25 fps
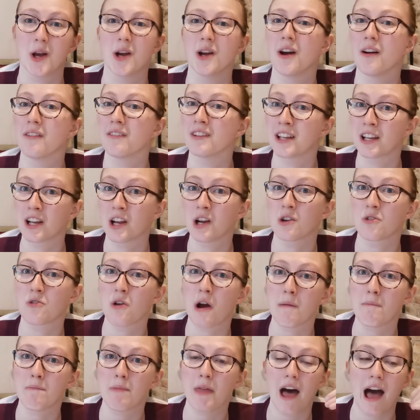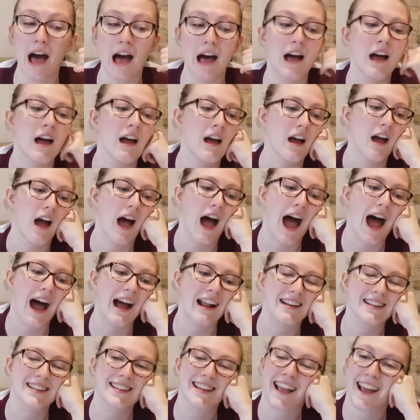I'm going to go grab that
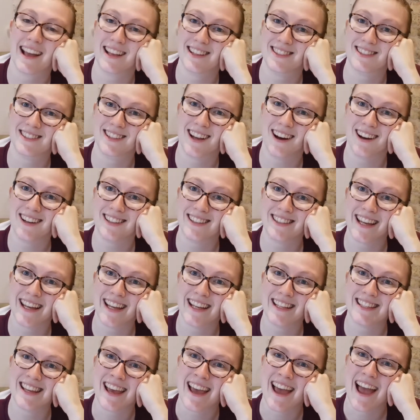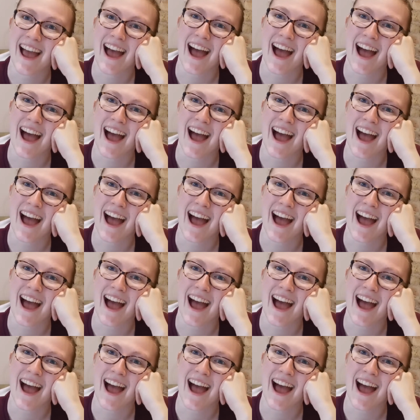and get started